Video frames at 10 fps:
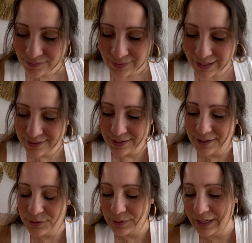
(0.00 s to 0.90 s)

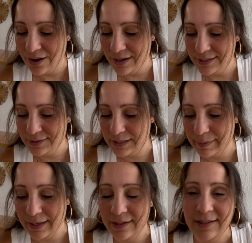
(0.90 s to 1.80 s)
It's really hard to
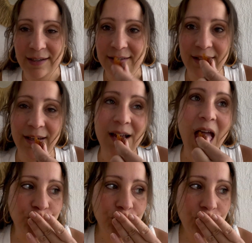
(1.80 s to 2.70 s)
explain. It tastes like
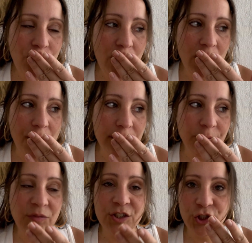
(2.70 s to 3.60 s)

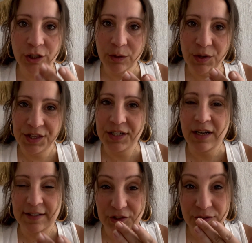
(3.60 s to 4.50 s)
the sugar within it
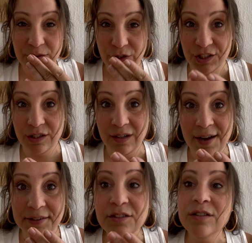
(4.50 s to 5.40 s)
has
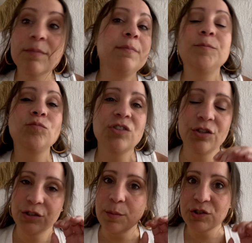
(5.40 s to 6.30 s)
crystallized, so
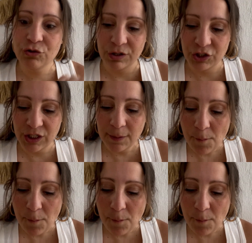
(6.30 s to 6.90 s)
it's almost crunchy.